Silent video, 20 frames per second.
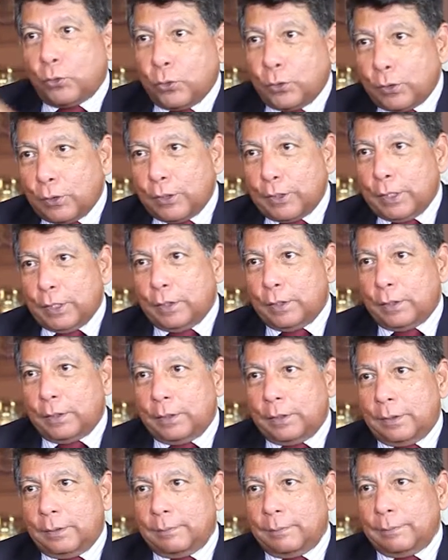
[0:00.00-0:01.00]
to the
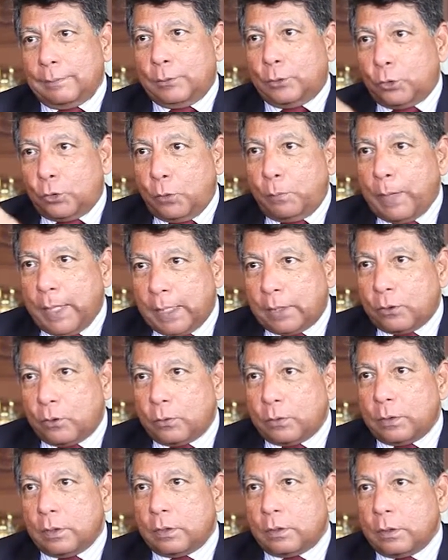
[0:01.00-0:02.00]
leaders to make
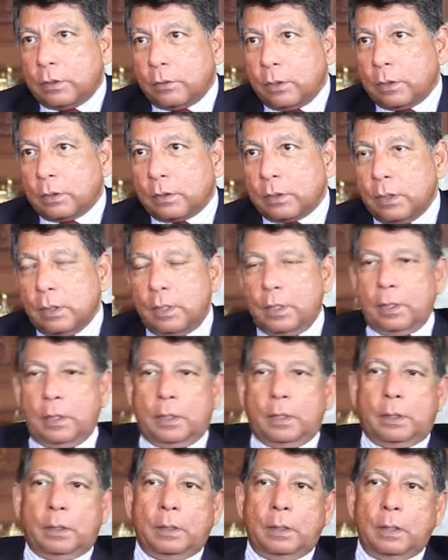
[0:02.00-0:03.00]
those decisions?
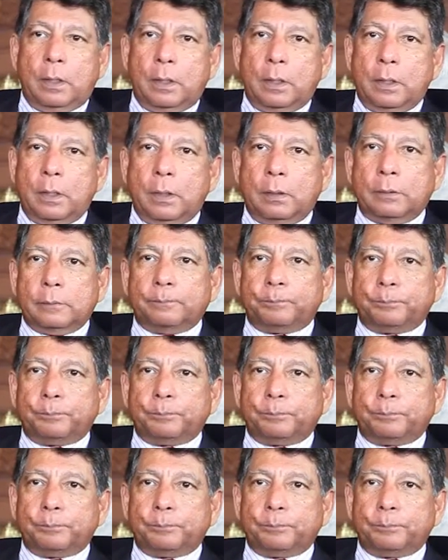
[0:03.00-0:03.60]
The